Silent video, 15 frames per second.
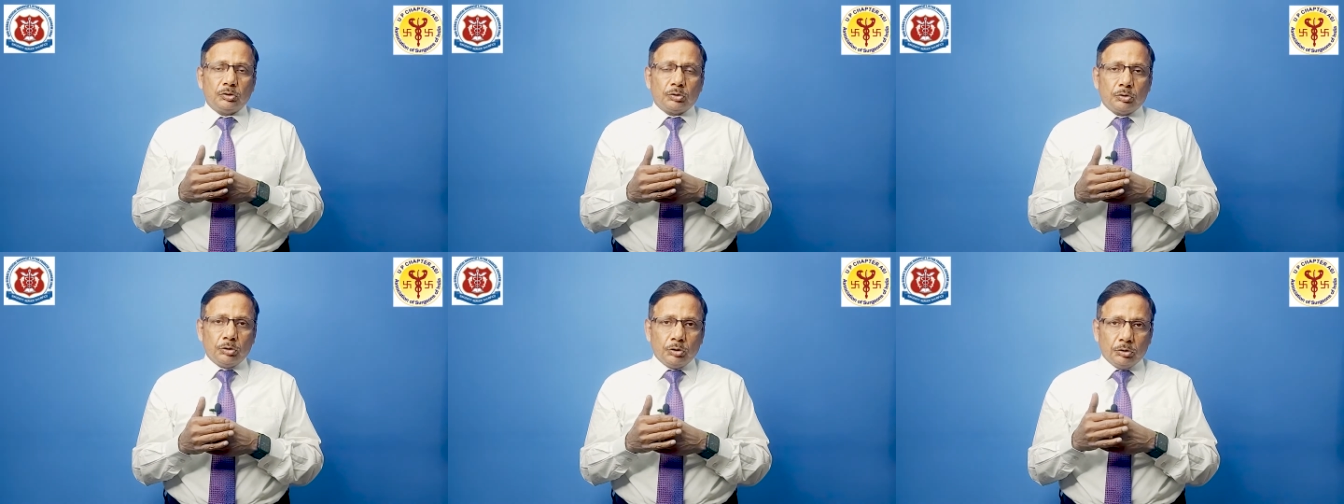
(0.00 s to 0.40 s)

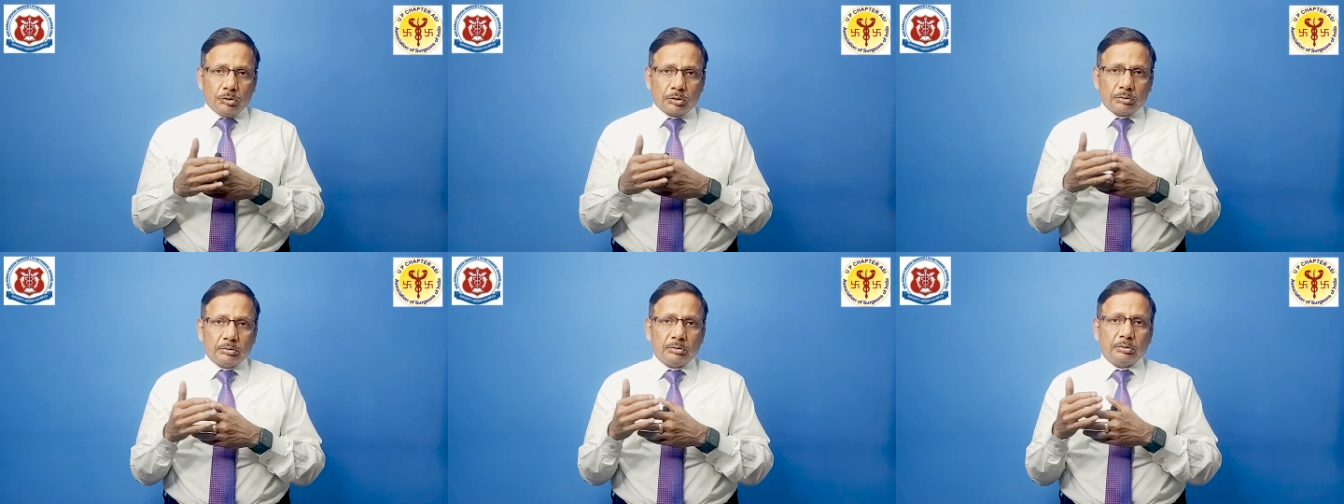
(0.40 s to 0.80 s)
to
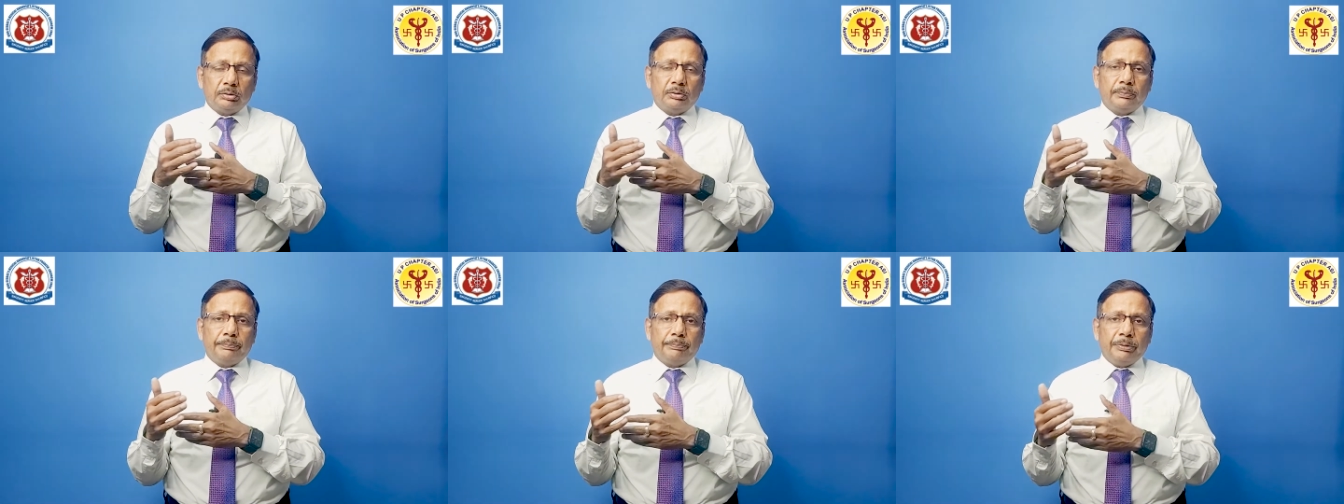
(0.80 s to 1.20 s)
your
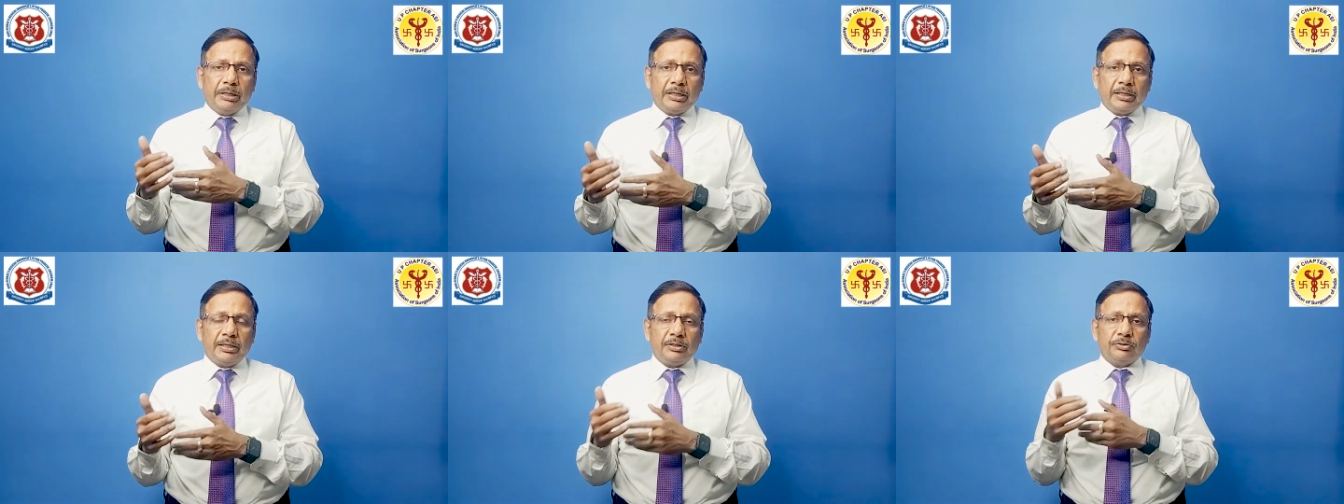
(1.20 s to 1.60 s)

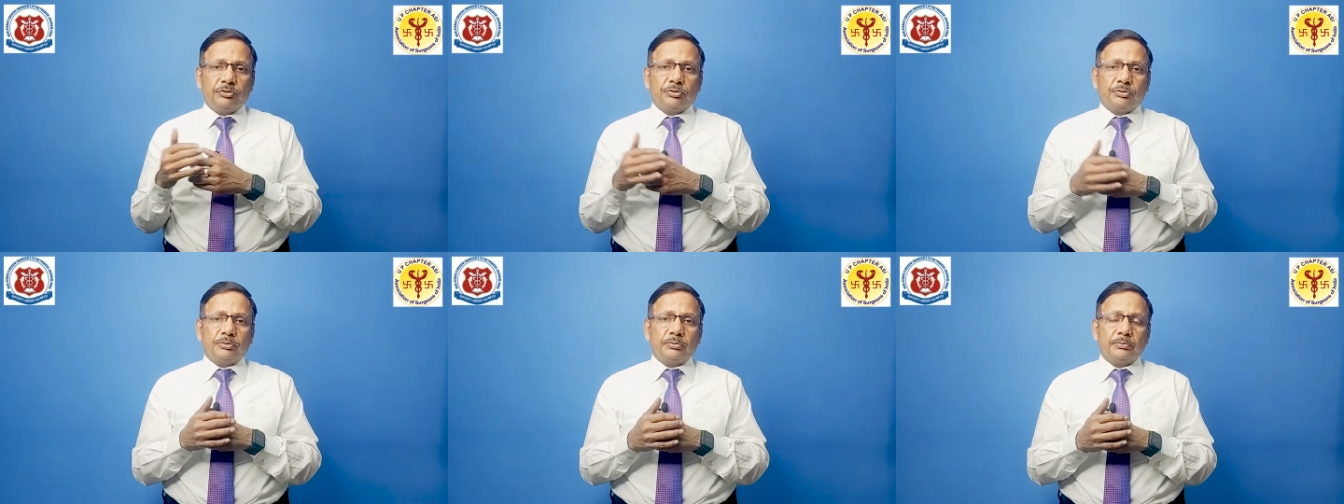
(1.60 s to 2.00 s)

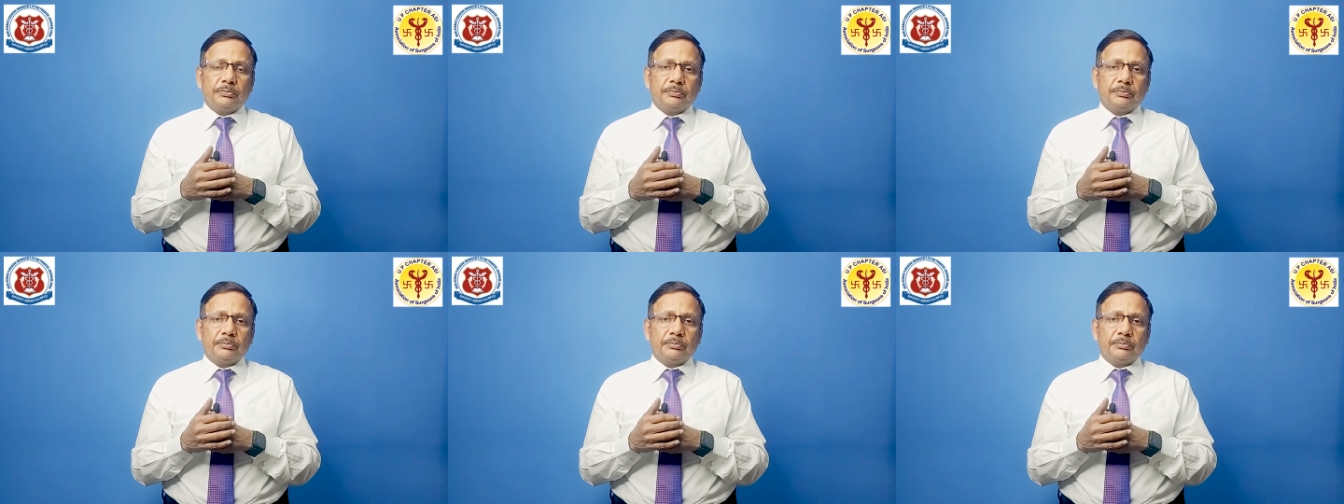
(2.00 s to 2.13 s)
parents,